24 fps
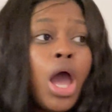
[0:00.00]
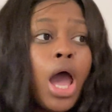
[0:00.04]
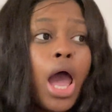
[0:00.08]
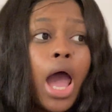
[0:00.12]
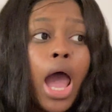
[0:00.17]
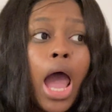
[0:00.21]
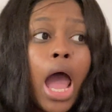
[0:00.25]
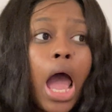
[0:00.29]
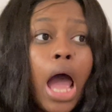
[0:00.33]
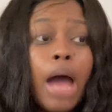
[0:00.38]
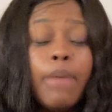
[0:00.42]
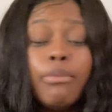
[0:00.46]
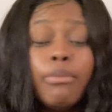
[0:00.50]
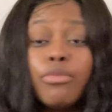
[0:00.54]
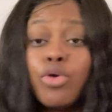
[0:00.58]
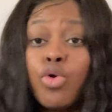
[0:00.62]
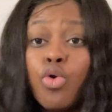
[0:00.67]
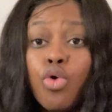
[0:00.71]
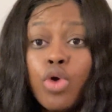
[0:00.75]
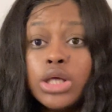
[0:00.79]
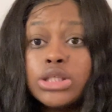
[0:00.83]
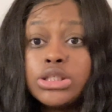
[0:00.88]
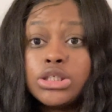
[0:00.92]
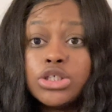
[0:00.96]
how I'm
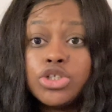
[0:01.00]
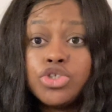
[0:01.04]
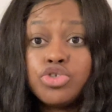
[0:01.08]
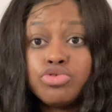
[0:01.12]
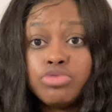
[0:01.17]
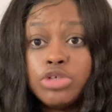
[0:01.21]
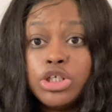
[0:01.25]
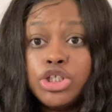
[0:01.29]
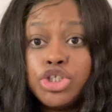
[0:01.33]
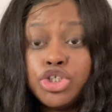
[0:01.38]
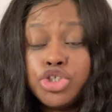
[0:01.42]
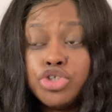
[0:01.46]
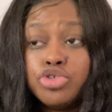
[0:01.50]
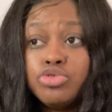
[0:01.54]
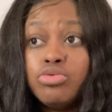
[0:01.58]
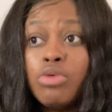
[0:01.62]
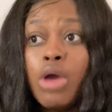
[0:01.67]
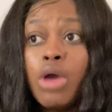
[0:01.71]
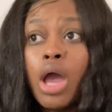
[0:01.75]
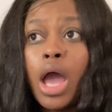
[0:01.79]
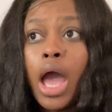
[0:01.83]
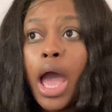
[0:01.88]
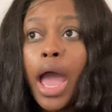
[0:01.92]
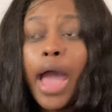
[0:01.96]
going to treat you,
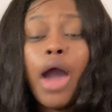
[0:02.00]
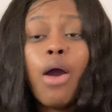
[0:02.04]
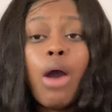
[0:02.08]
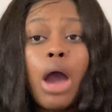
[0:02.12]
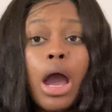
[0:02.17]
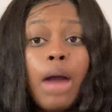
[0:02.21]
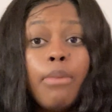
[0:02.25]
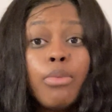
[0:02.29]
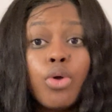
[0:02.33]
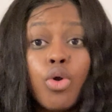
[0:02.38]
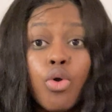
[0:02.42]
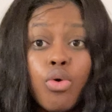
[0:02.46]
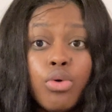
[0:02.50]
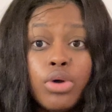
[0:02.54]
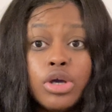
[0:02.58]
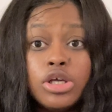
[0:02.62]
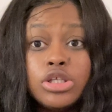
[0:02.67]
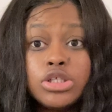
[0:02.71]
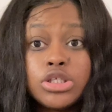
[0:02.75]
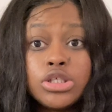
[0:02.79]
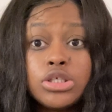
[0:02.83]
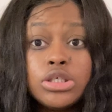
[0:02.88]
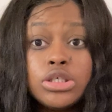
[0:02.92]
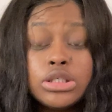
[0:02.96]
how I'm
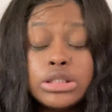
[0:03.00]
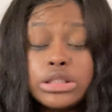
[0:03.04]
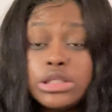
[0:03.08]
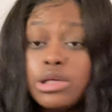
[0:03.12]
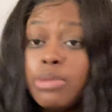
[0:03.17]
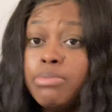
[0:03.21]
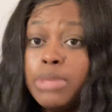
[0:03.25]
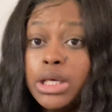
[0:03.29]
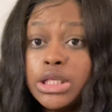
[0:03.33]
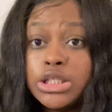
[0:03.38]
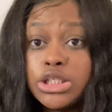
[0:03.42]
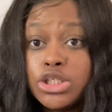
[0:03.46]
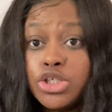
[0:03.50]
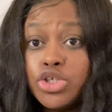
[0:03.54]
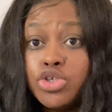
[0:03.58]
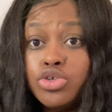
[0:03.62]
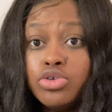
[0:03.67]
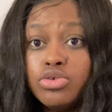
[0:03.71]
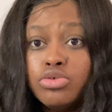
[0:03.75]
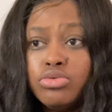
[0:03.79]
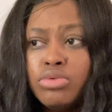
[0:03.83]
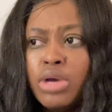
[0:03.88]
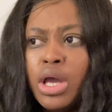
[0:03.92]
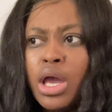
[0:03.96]
going to submit to
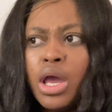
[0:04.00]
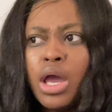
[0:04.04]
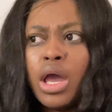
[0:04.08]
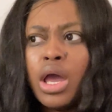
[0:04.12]
you,